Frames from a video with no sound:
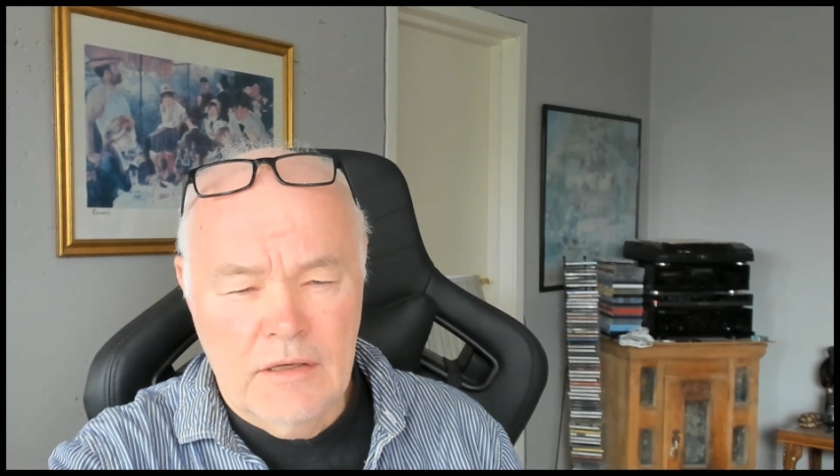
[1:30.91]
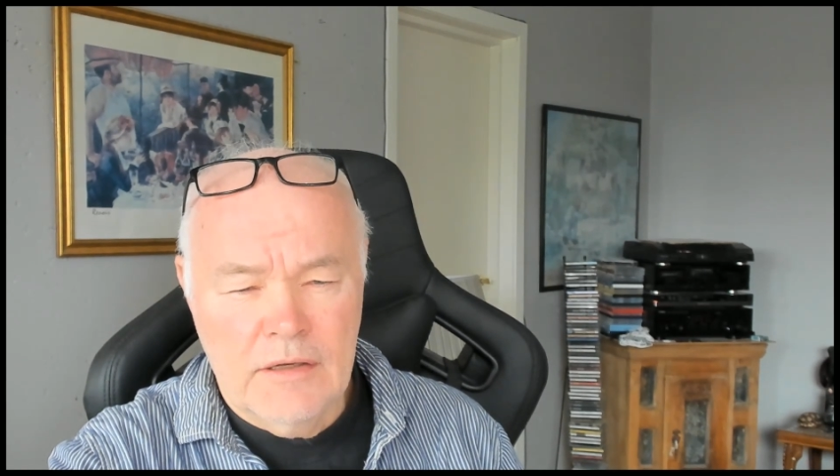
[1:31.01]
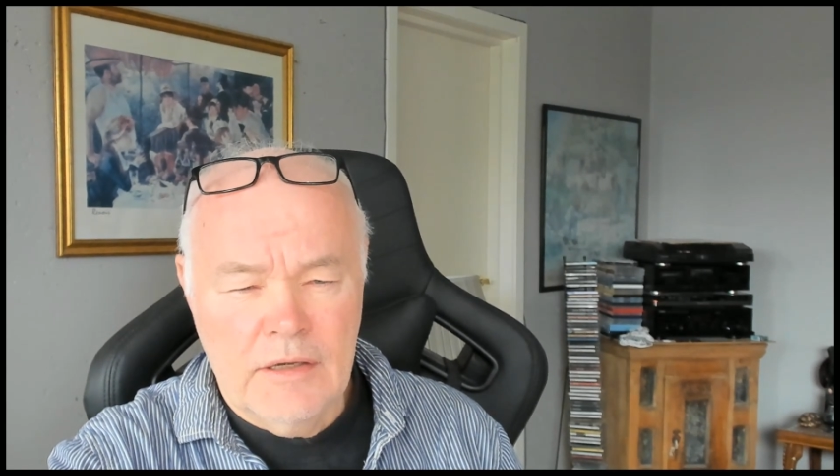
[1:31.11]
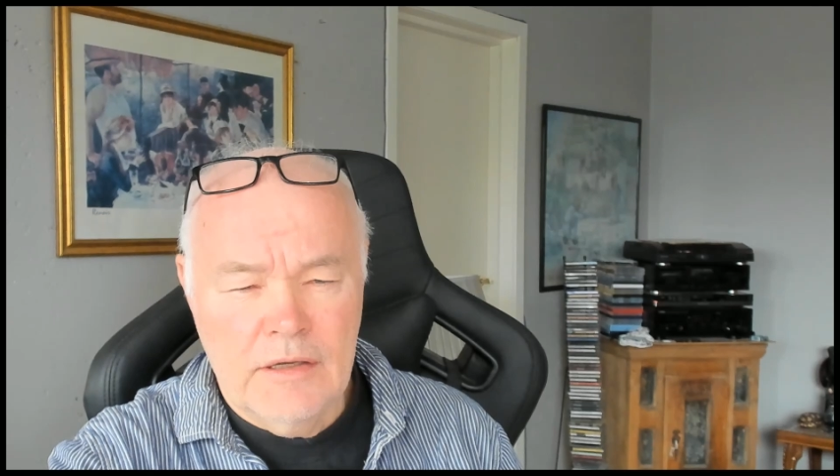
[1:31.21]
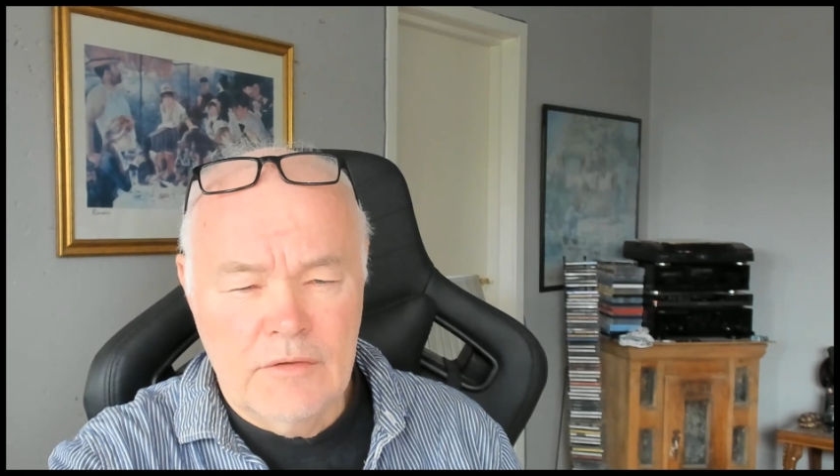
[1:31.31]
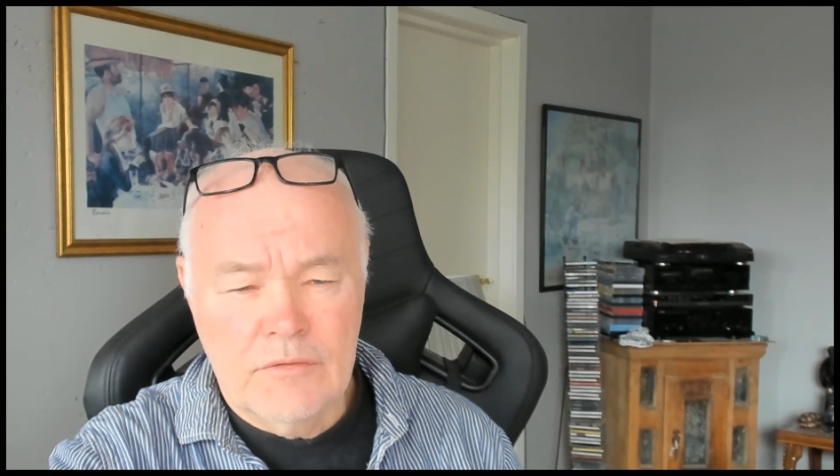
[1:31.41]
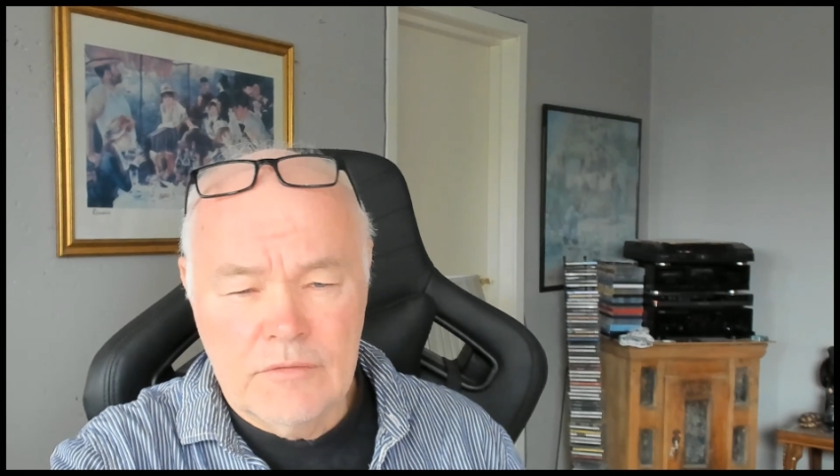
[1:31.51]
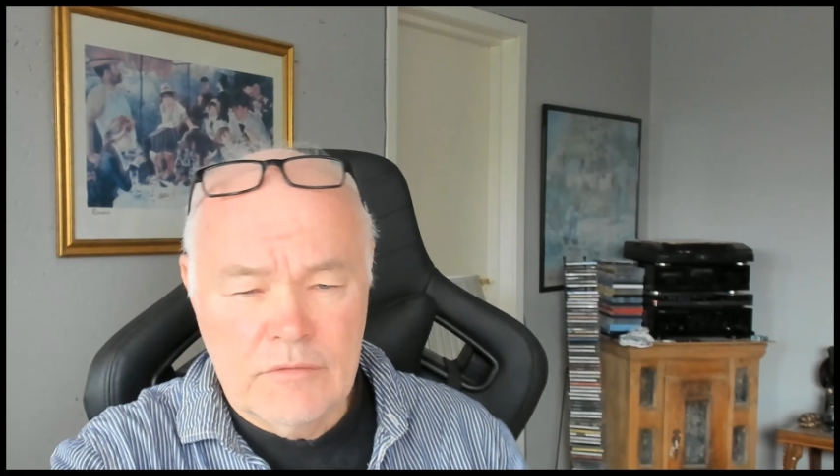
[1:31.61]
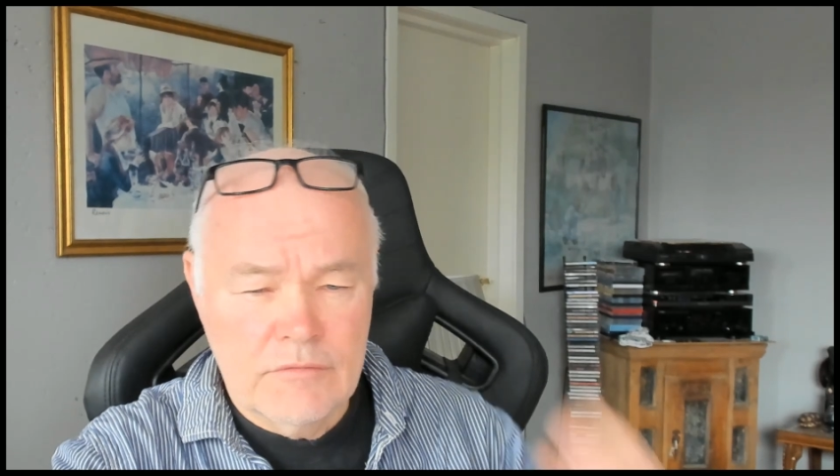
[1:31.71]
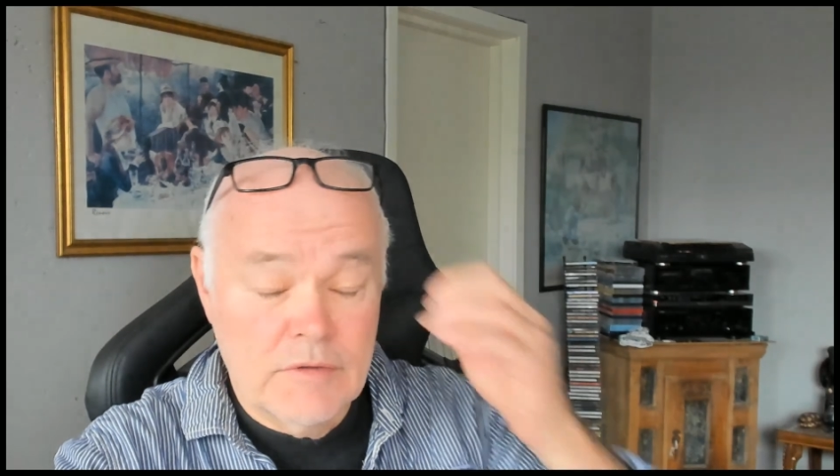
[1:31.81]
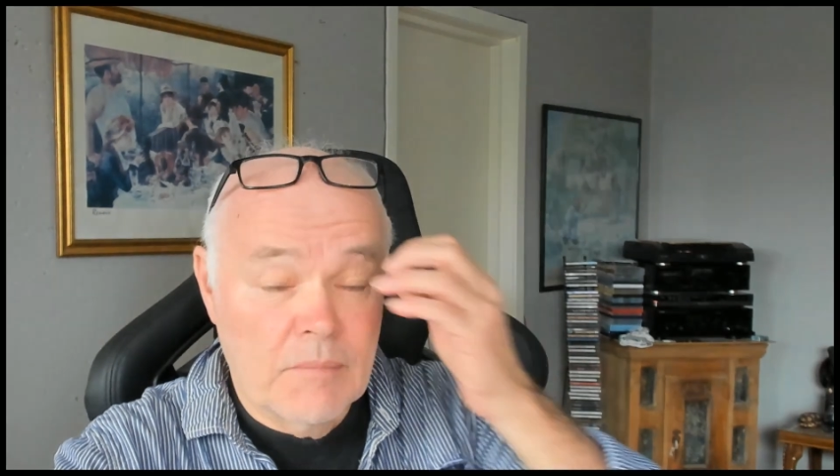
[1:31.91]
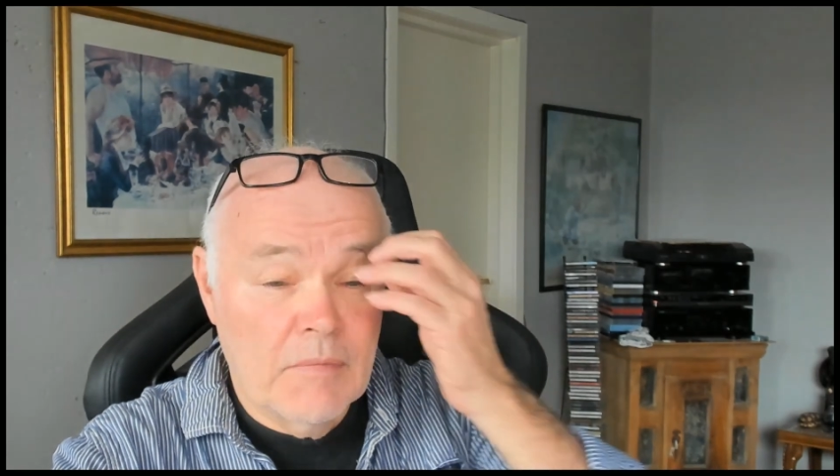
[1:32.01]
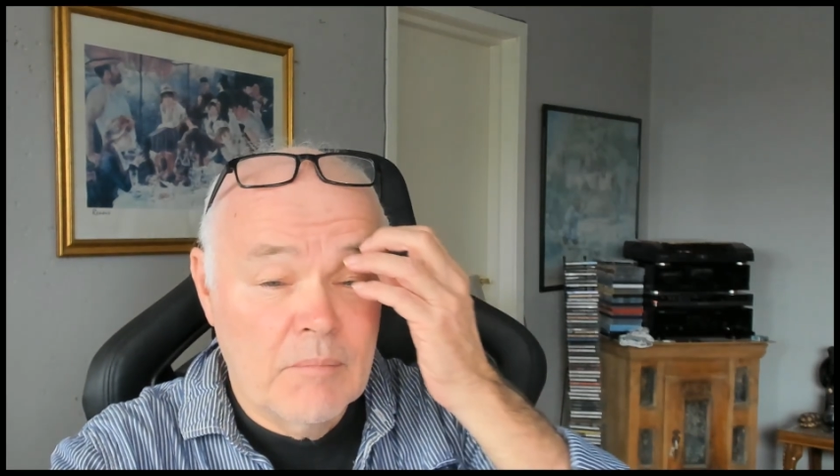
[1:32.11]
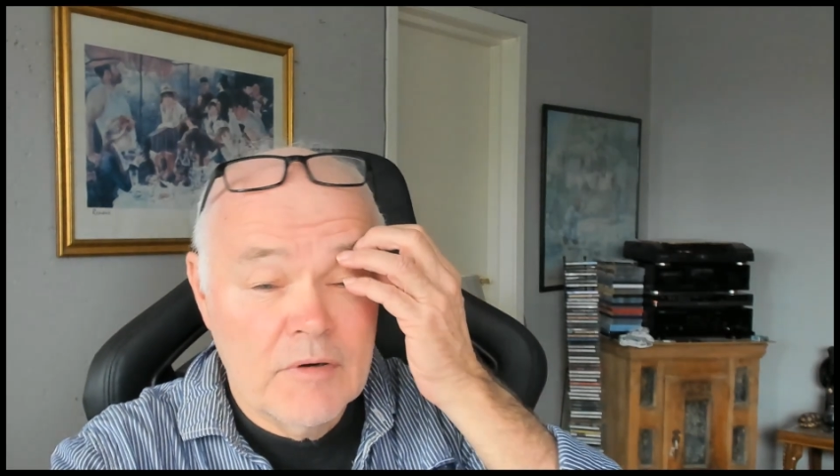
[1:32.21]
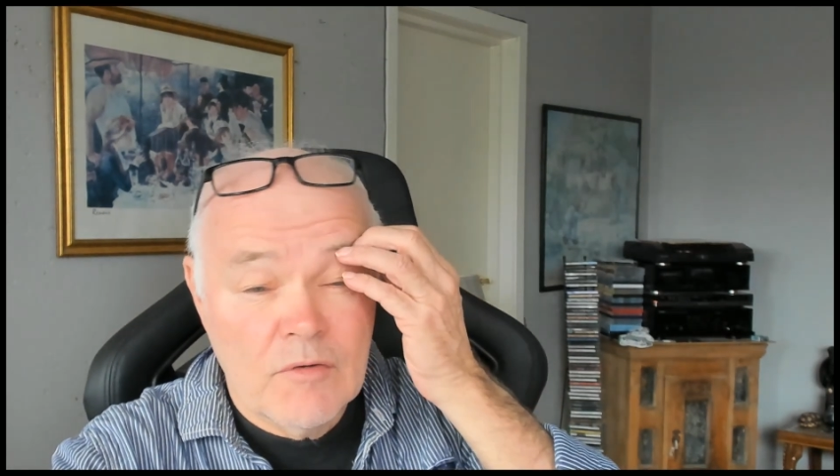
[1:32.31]
I don't
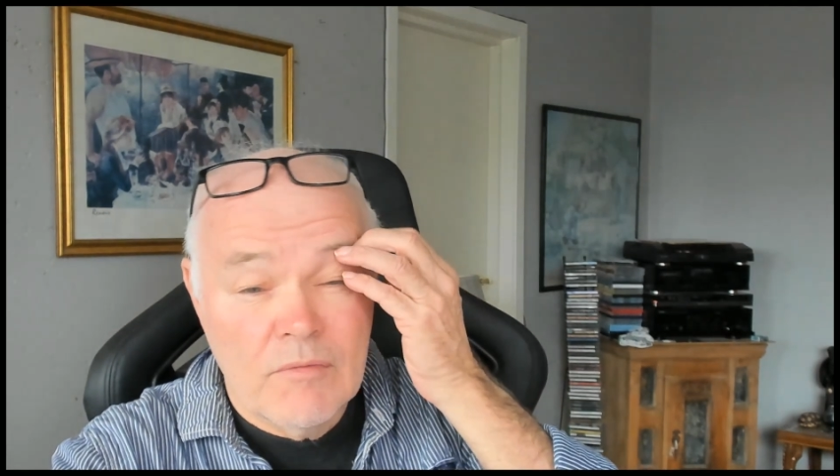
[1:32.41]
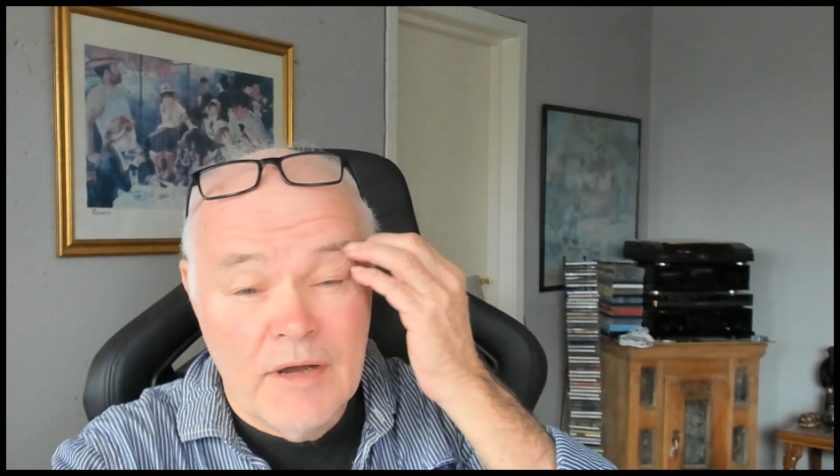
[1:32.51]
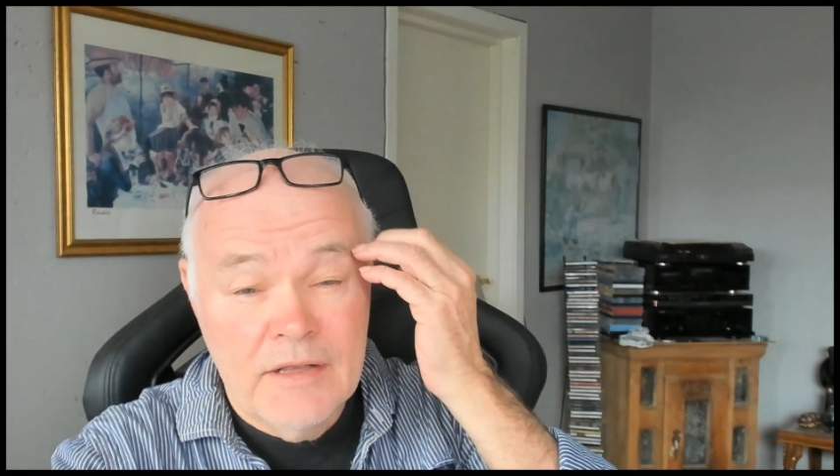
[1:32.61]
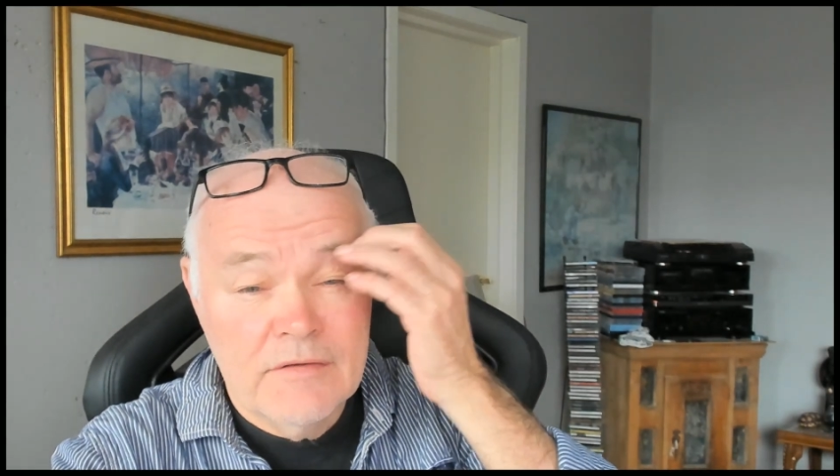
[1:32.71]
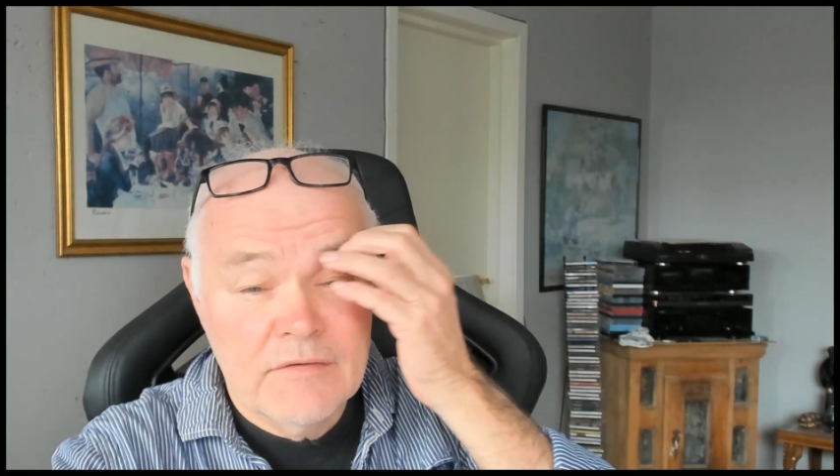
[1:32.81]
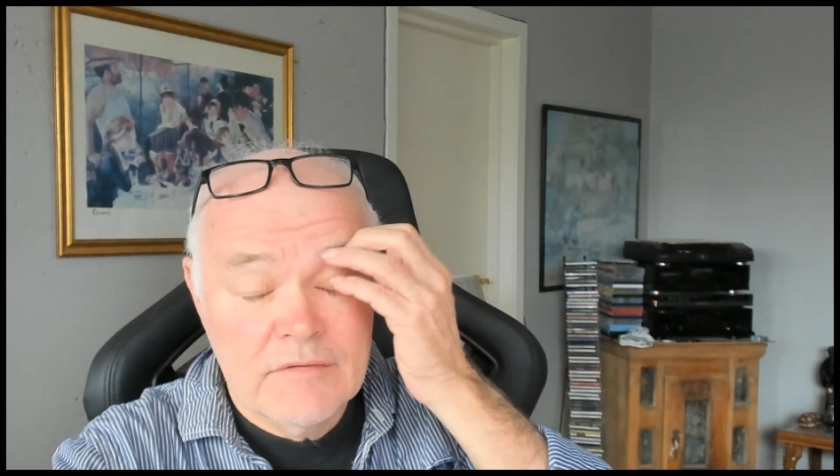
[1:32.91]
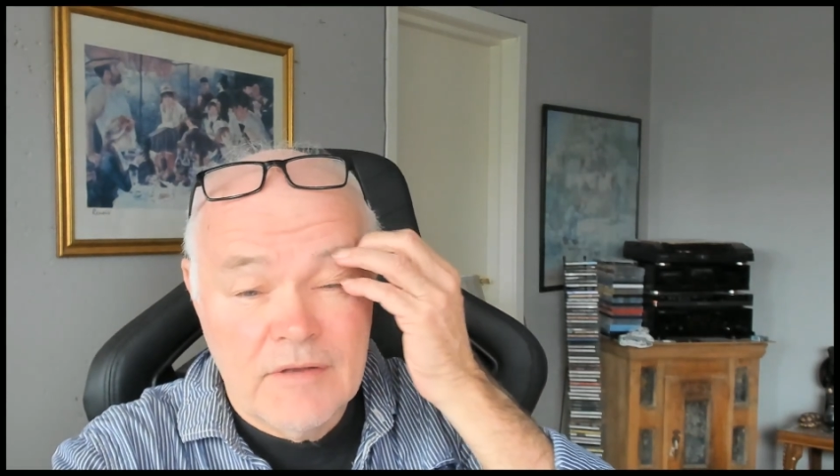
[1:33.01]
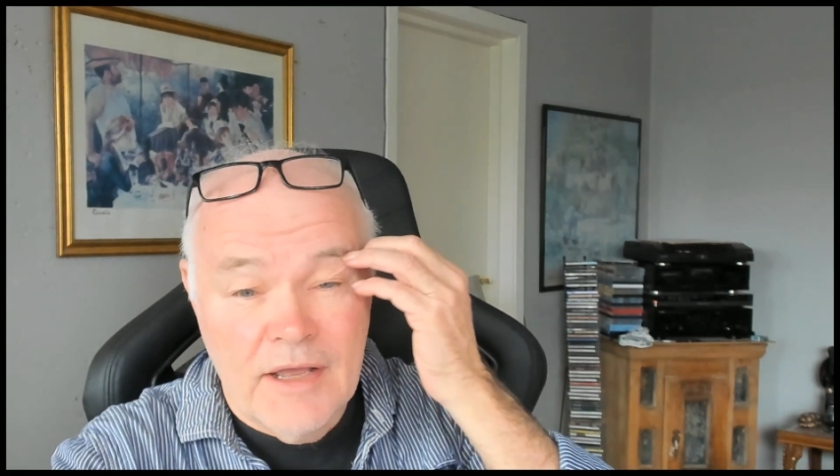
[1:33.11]
remember quite.